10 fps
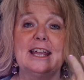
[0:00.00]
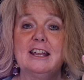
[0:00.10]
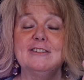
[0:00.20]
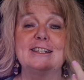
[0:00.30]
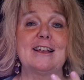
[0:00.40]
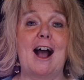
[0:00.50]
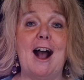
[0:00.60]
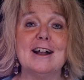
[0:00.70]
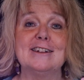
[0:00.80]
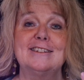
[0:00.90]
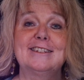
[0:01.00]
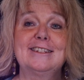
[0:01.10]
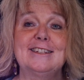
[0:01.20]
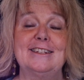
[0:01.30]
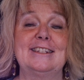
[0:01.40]
give us eyes
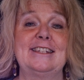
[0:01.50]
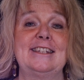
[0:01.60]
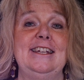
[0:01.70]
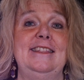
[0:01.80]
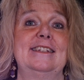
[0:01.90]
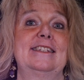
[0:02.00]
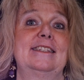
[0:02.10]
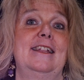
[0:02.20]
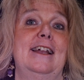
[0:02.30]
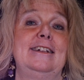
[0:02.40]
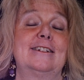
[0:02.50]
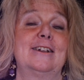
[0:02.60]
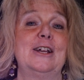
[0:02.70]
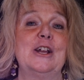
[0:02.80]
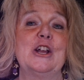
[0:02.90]
to see this light.
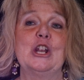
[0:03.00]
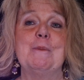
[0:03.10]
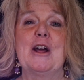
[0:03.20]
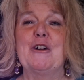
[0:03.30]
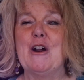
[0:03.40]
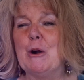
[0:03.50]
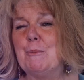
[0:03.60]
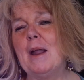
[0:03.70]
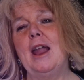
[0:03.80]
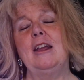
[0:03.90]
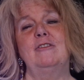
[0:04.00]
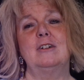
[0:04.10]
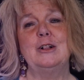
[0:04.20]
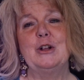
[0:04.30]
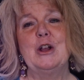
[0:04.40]
No matter how
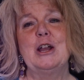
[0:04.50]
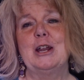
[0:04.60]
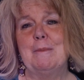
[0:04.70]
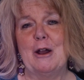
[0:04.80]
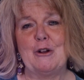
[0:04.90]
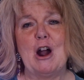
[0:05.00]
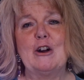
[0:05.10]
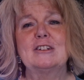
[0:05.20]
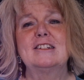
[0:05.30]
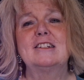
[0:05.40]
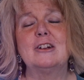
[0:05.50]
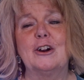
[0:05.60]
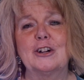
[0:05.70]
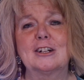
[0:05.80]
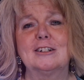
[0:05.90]
painful, no matter how
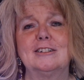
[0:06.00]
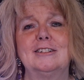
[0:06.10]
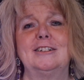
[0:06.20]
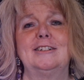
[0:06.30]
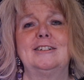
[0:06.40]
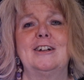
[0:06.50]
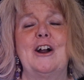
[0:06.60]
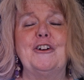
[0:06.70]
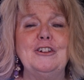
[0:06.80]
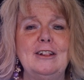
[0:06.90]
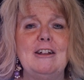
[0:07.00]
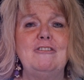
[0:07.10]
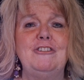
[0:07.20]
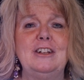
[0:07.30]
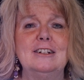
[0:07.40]
dark our
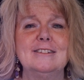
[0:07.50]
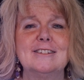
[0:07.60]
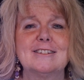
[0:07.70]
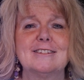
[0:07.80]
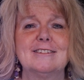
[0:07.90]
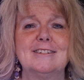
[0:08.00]
life feels,